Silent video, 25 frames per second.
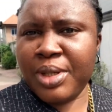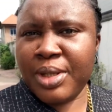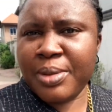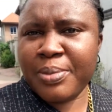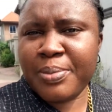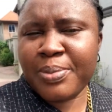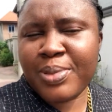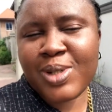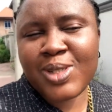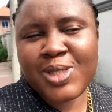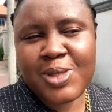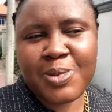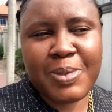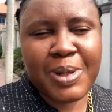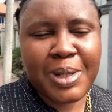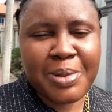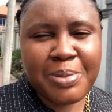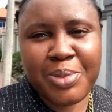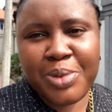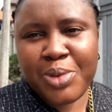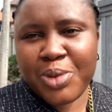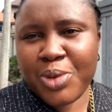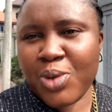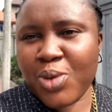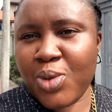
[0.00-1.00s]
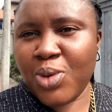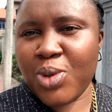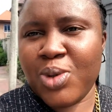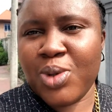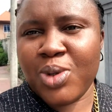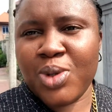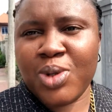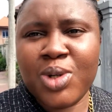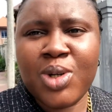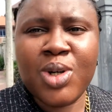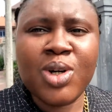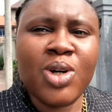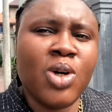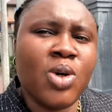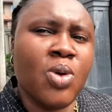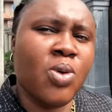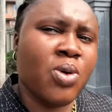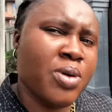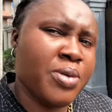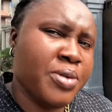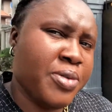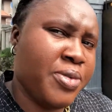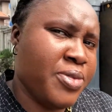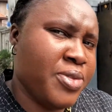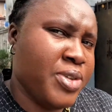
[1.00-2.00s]
Prosper broke 1
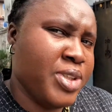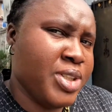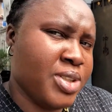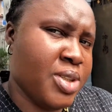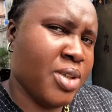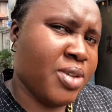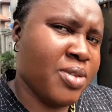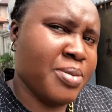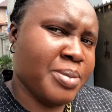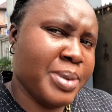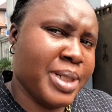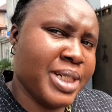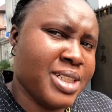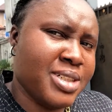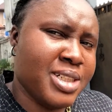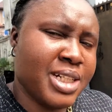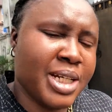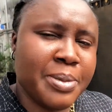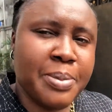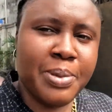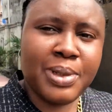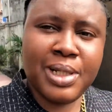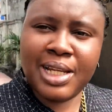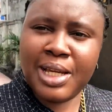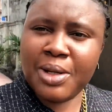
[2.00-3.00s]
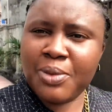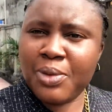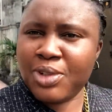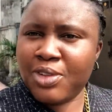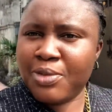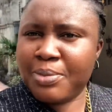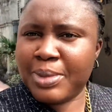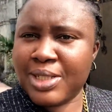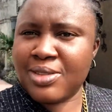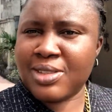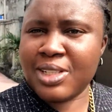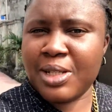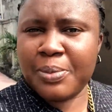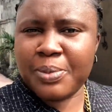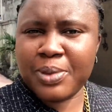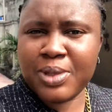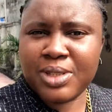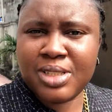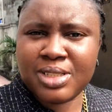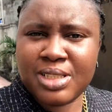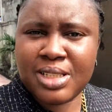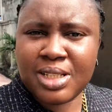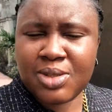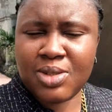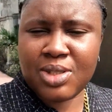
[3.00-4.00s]
foot of my tripod. Like, one of my tripod is
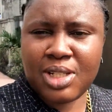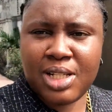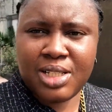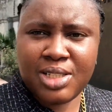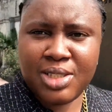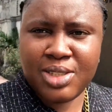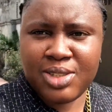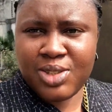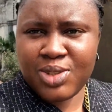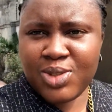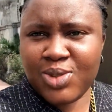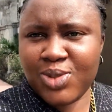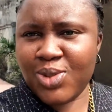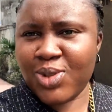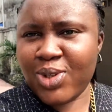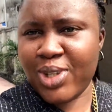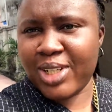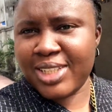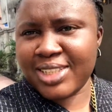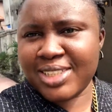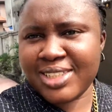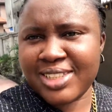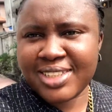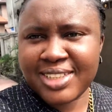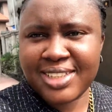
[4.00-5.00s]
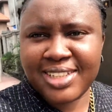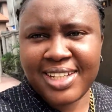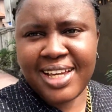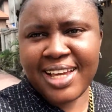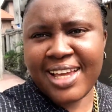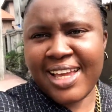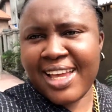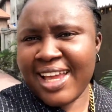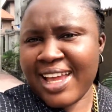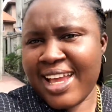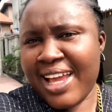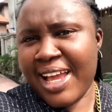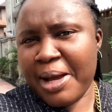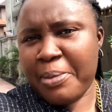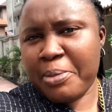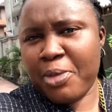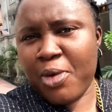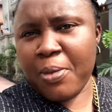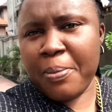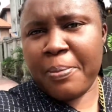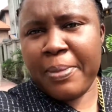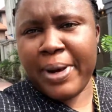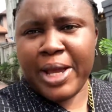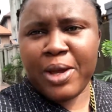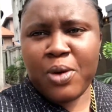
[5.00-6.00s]
actually destroyed. I'm on
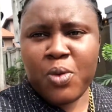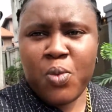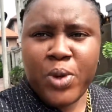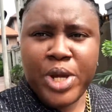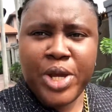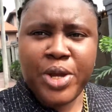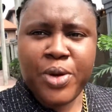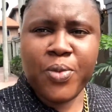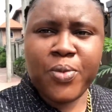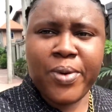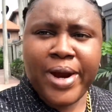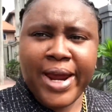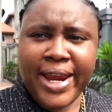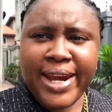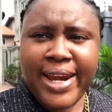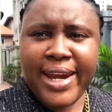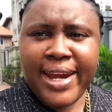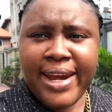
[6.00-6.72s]
my way right